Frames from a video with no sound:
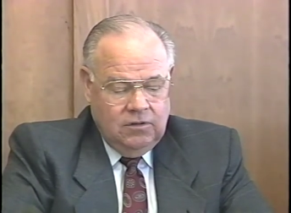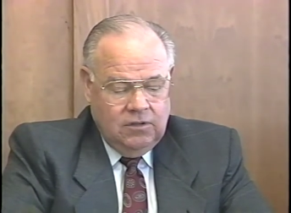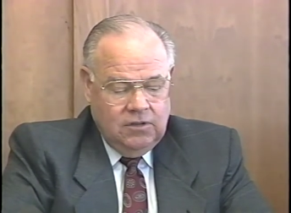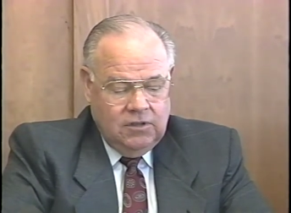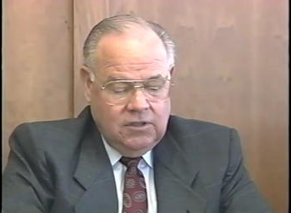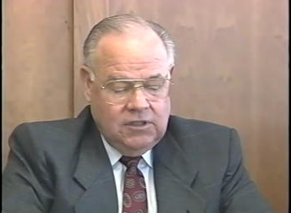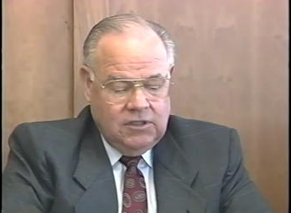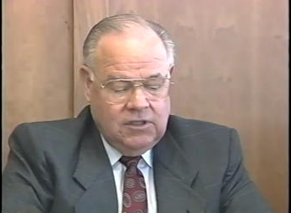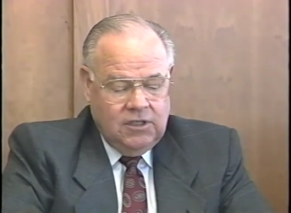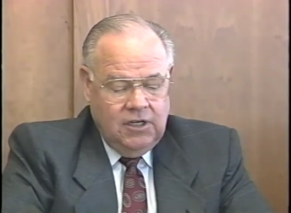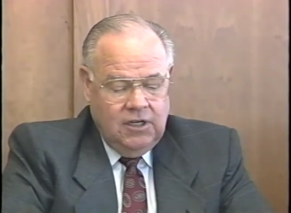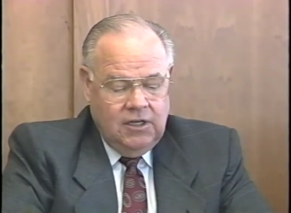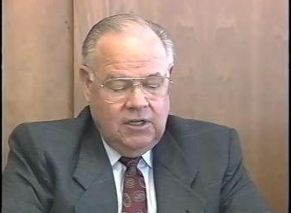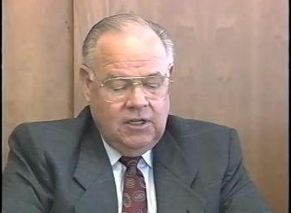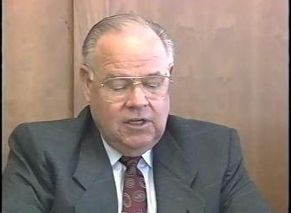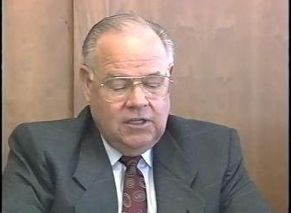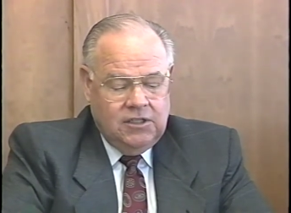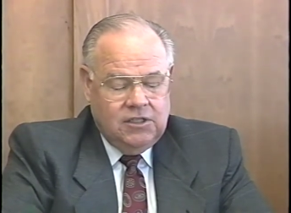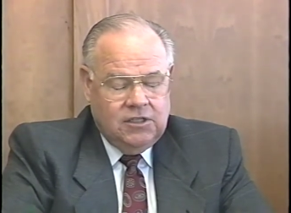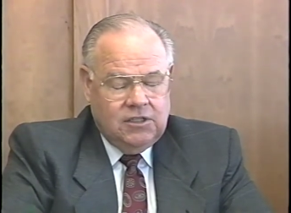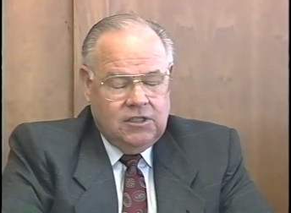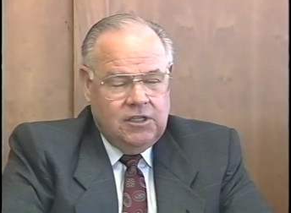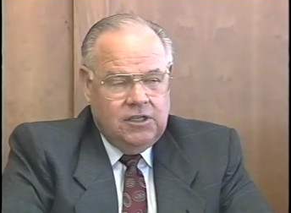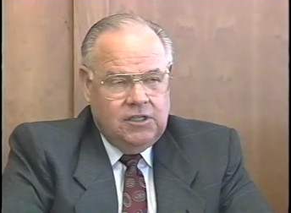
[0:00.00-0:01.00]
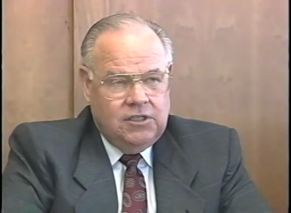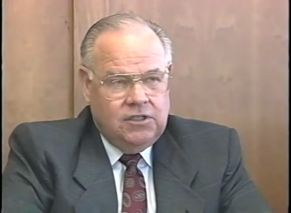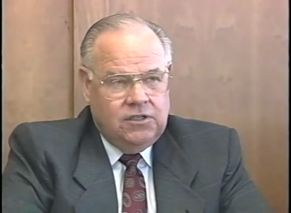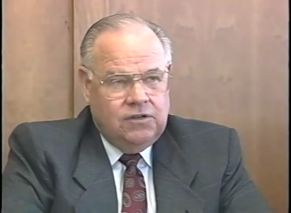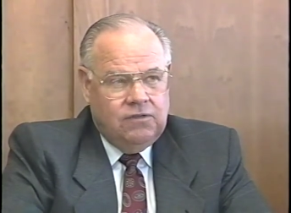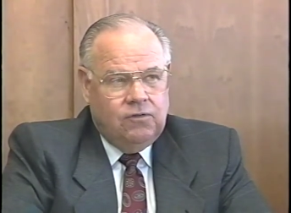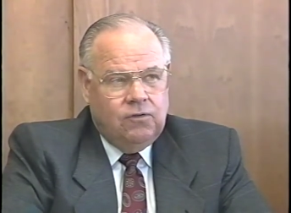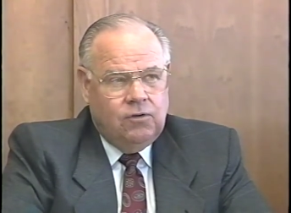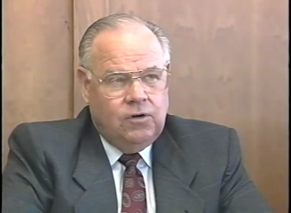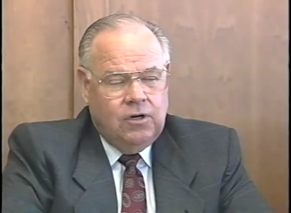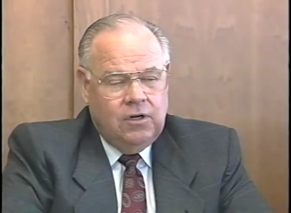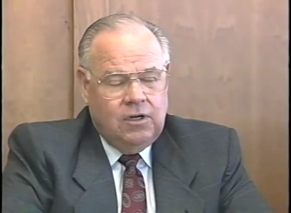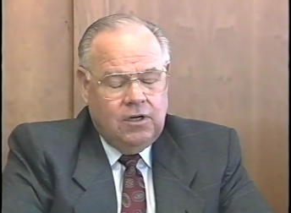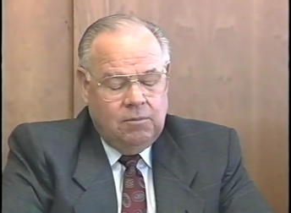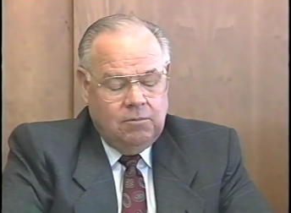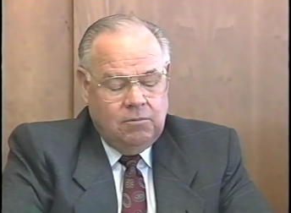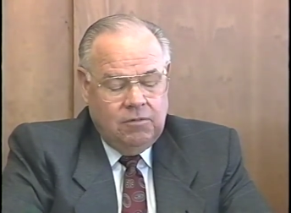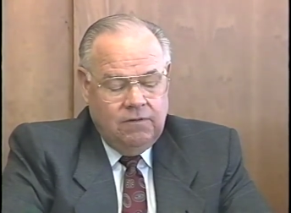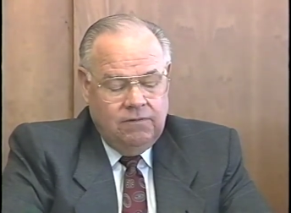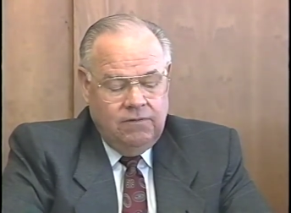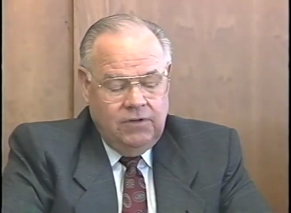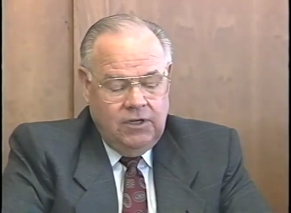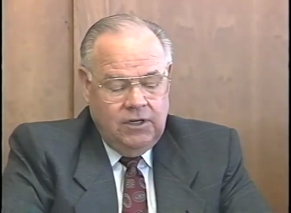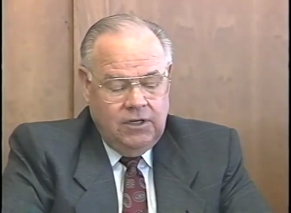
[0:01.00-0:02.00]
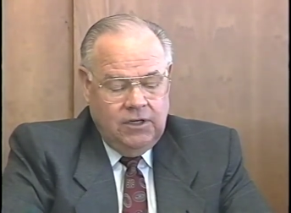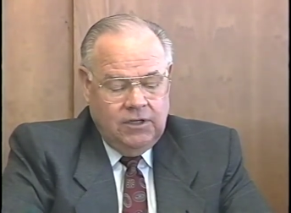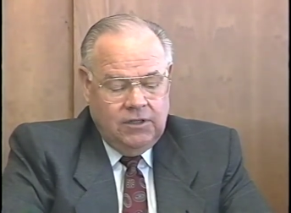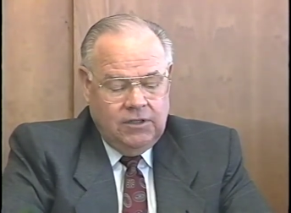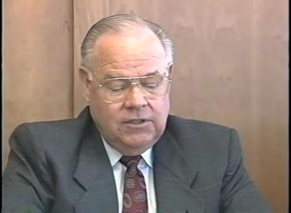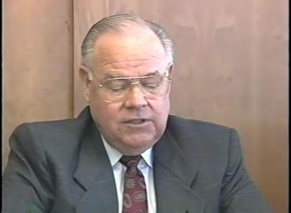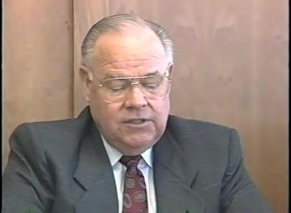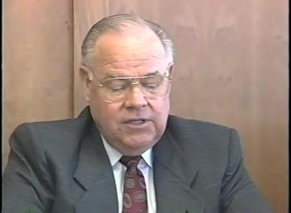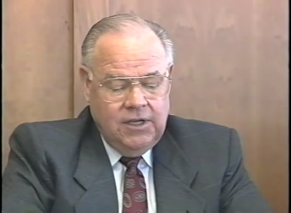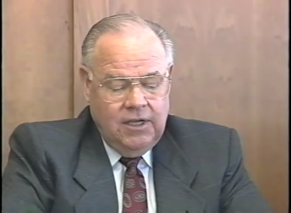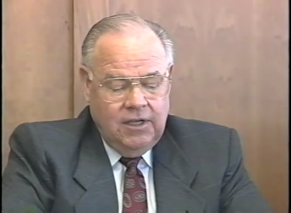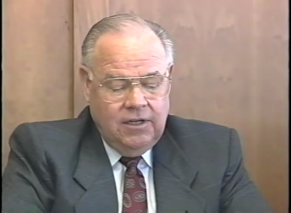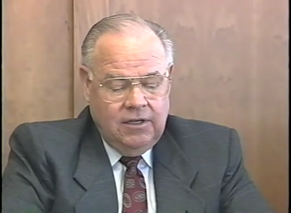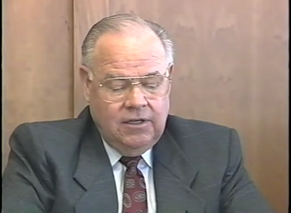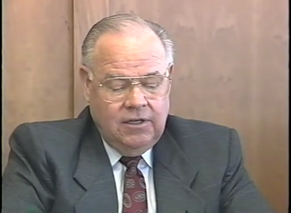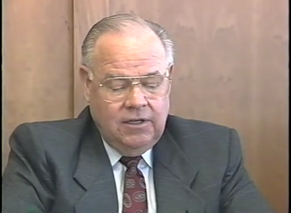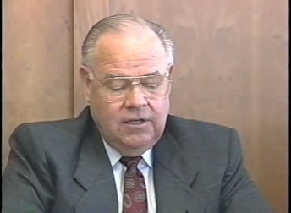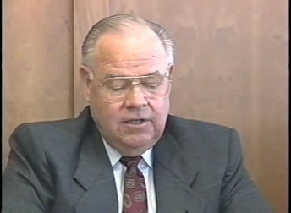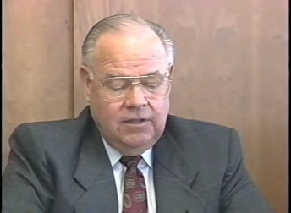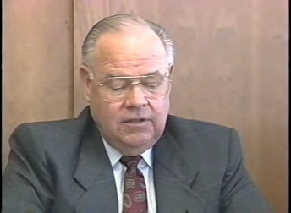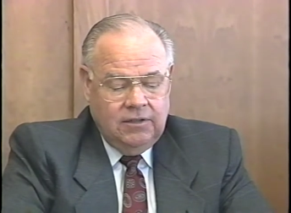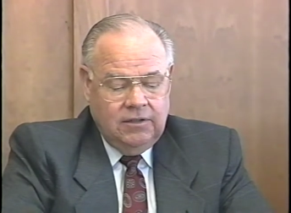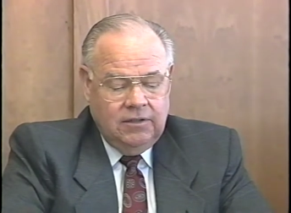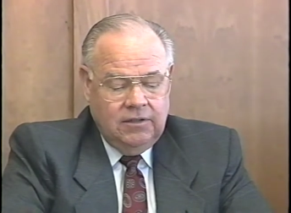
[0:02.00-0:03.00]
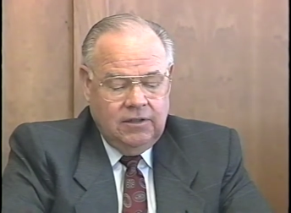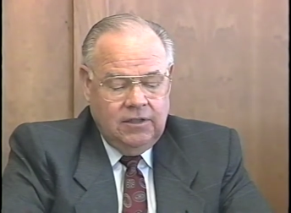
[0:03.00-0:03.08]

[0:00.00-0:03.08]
the state legislature for a number of years and uh,